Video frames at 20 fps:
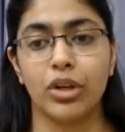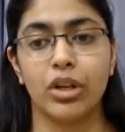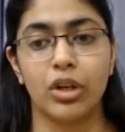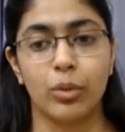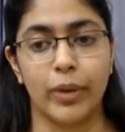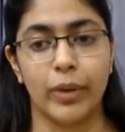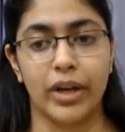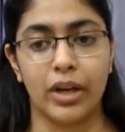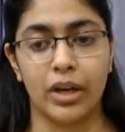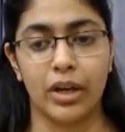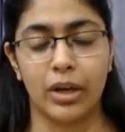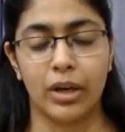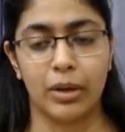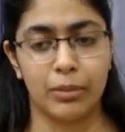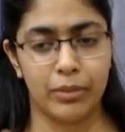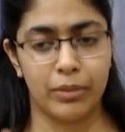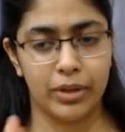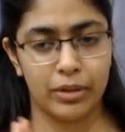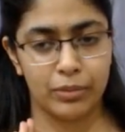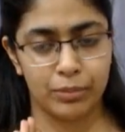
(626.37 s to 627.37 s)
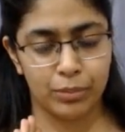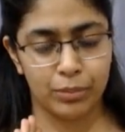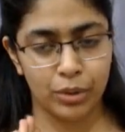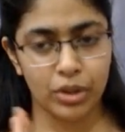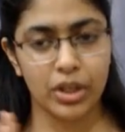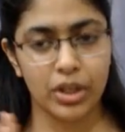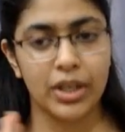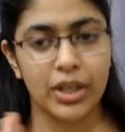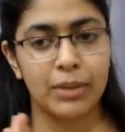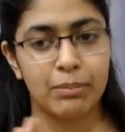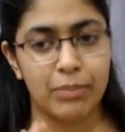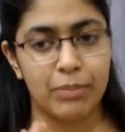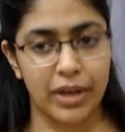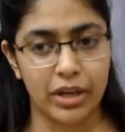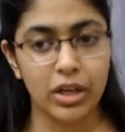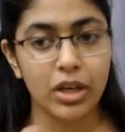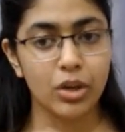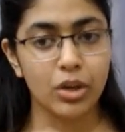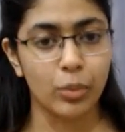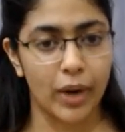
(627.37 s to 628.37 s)
in
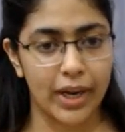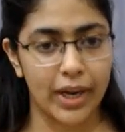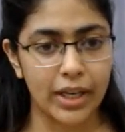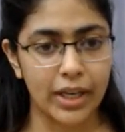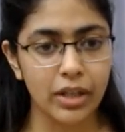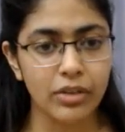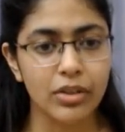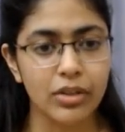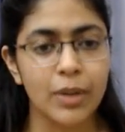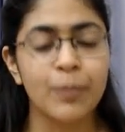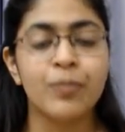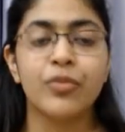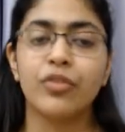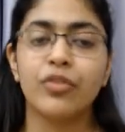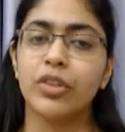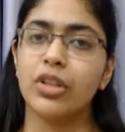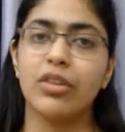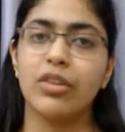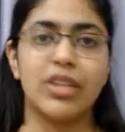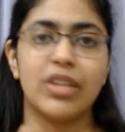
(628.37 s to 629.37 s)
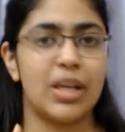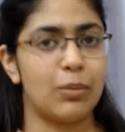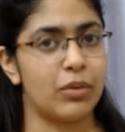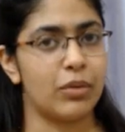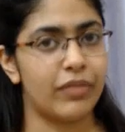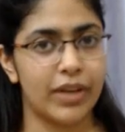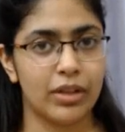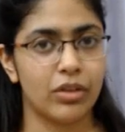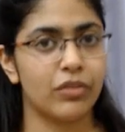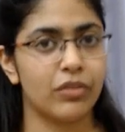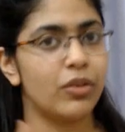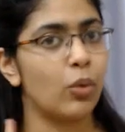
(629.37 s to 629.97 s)
peril twice for the same offence.